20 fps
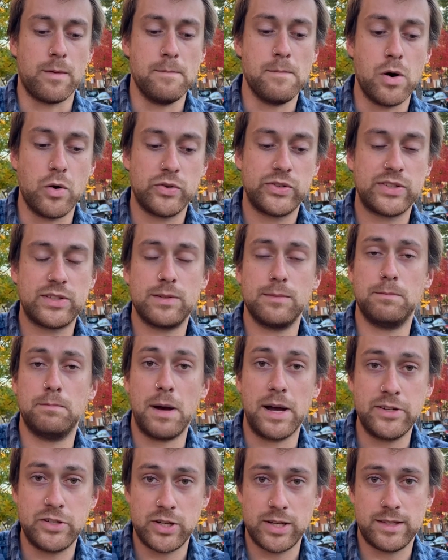most
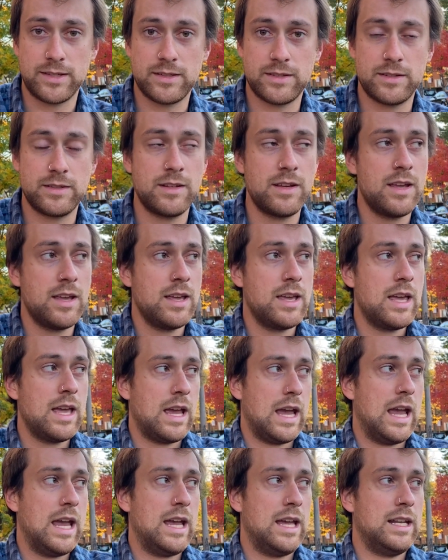budgets.
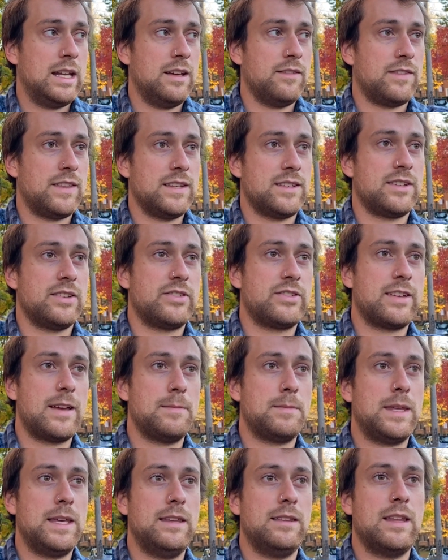And if this is
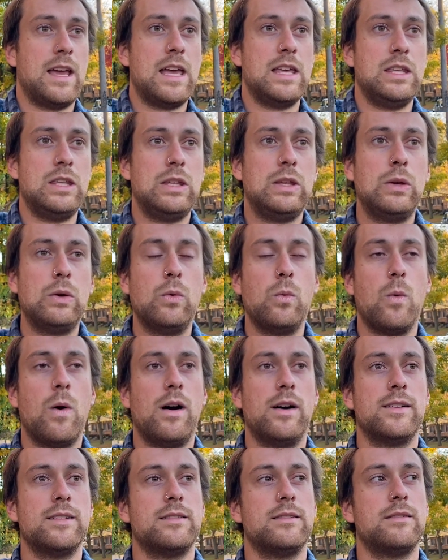something that you
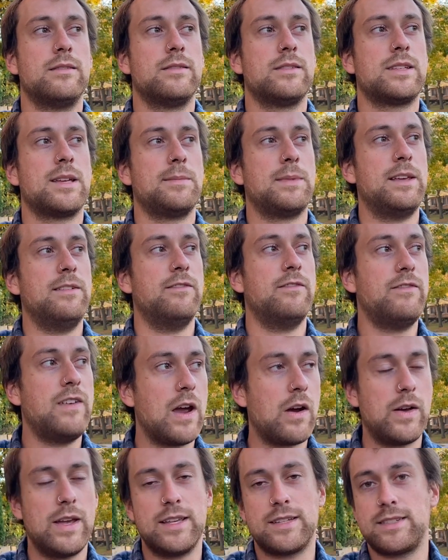want, something
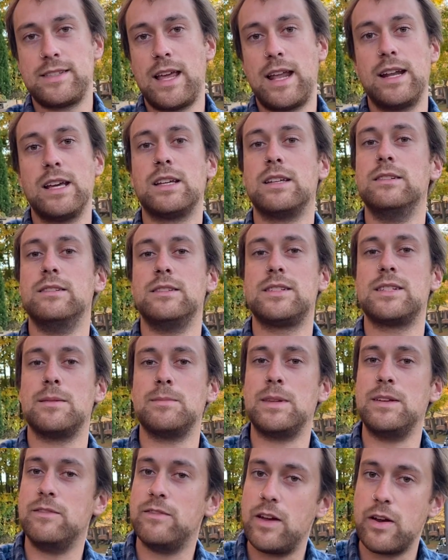very aesthetic and
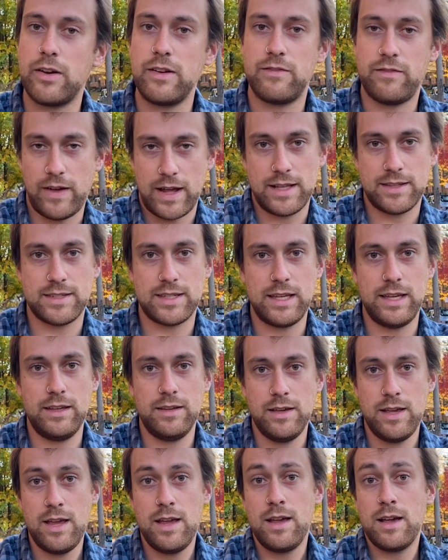something very
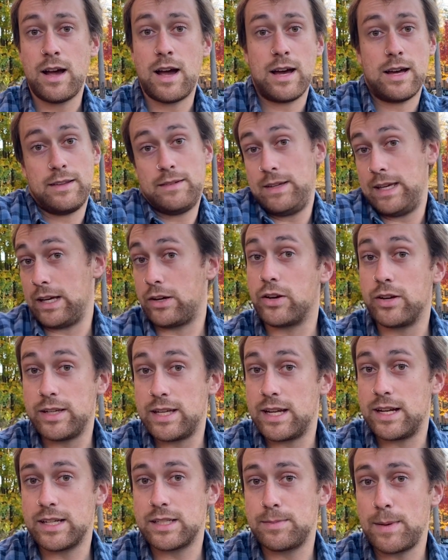fancy, it could
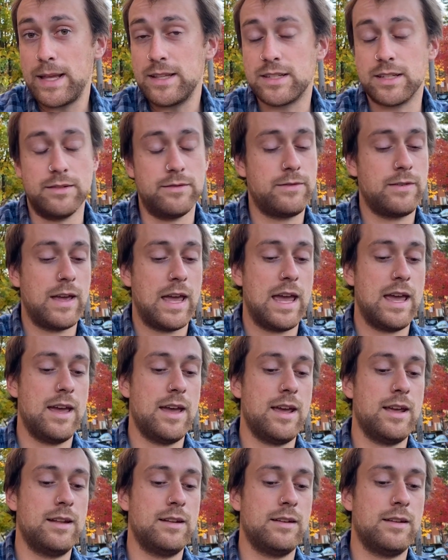get expensive.
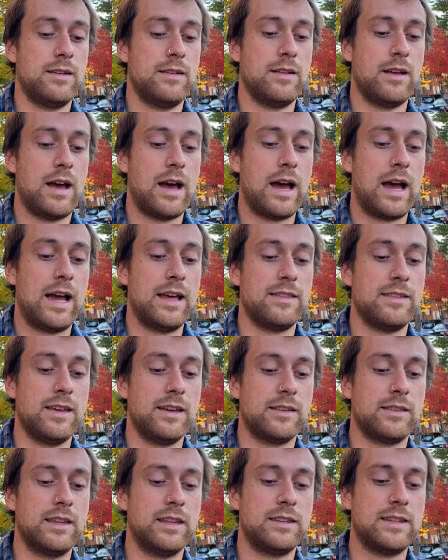And I
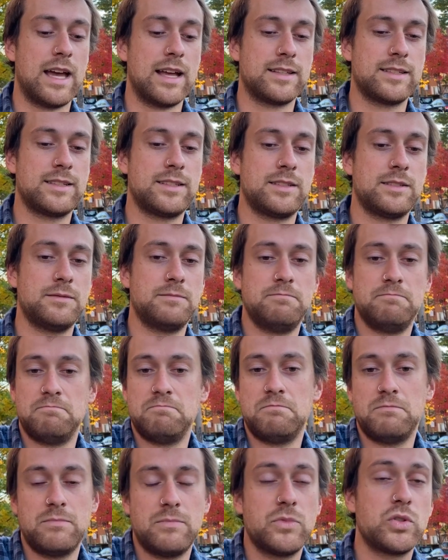think that that's
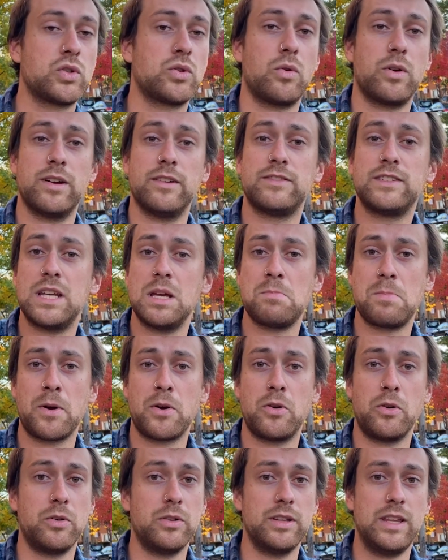sort of
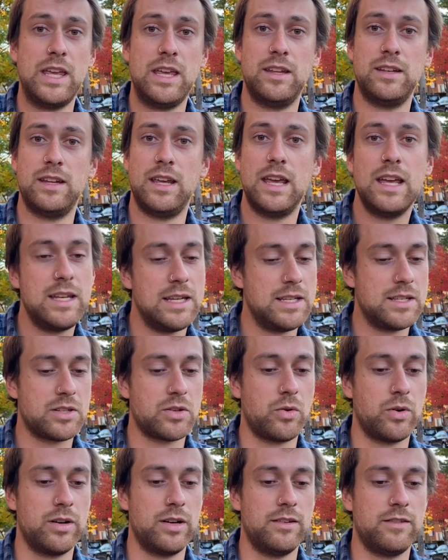typical in any
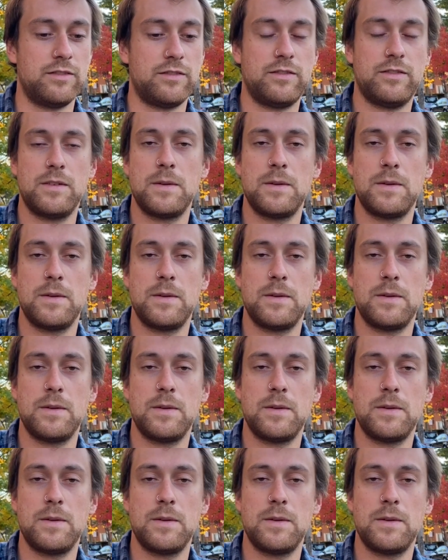sort of